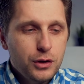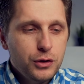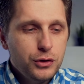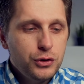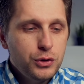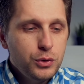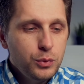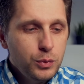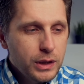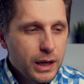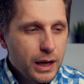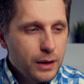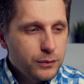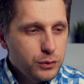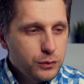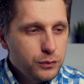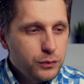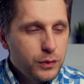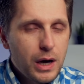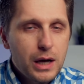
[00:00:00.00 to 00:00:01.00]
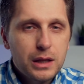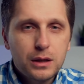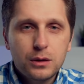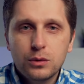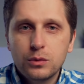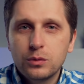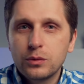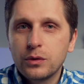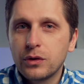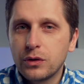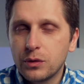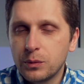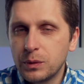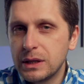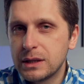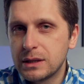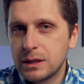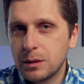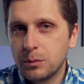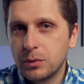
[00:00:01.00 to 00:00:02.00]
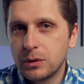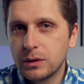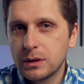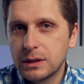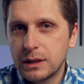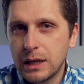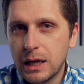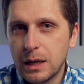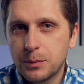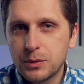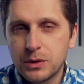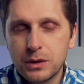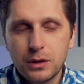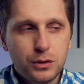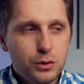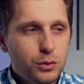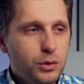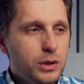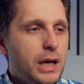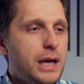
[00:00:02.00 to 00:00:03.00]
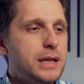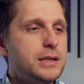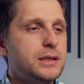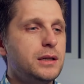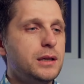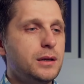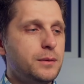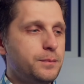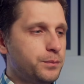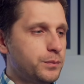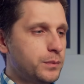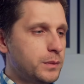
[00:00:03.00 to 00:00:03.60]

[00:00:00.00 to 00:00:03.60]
You will have to follow 3 simple steps utilizing